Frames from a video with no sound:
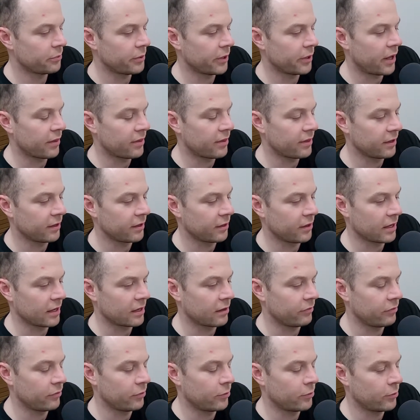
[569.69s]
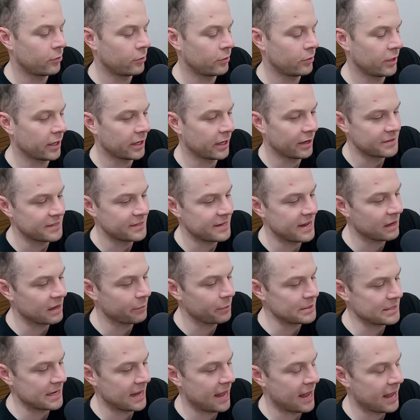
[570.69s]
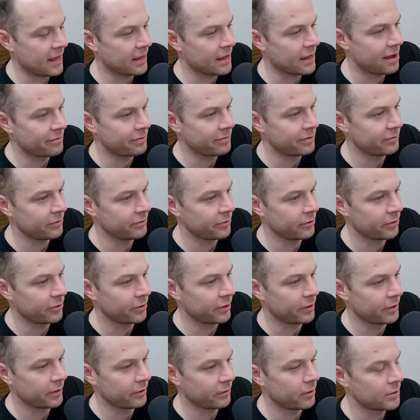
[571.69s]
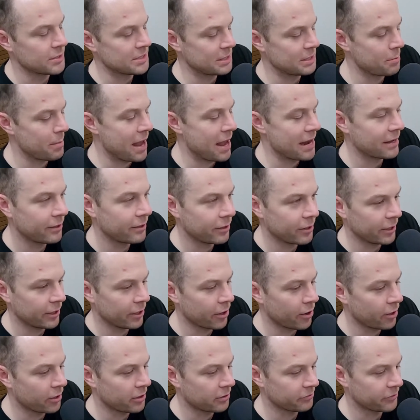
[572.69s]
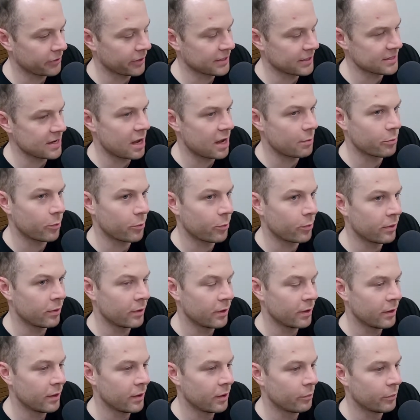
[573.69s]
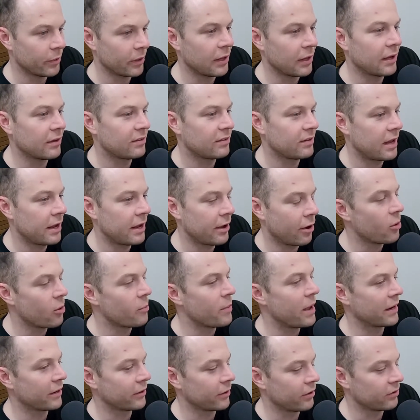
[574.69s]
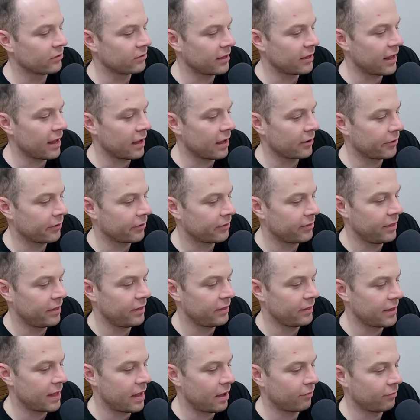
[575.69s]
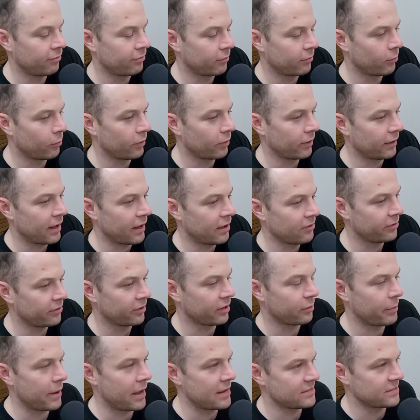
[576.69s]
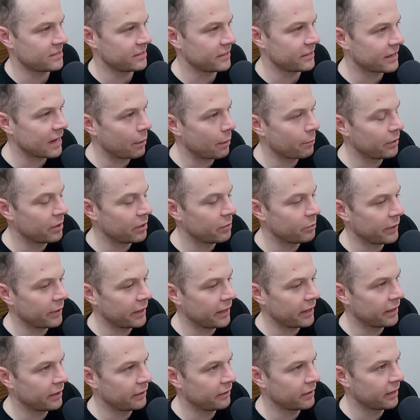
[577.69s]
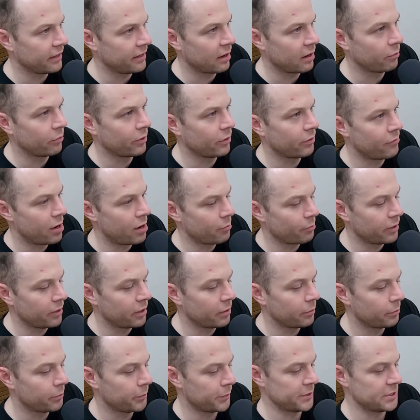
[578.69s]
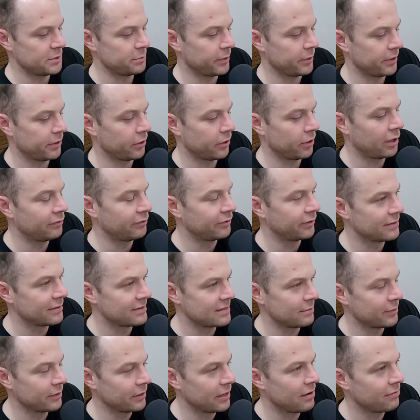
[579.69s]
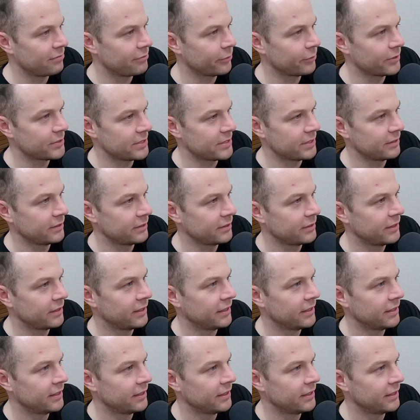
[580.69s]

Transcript: But I think like if you're going to have to take him as a handcuff if you're a Oscar McInerney owner, for example. But like say OMAC goes down, I think that Fort has the capacity to come in and be a number 1 ruckman at Brisbane over someone like Fullerton.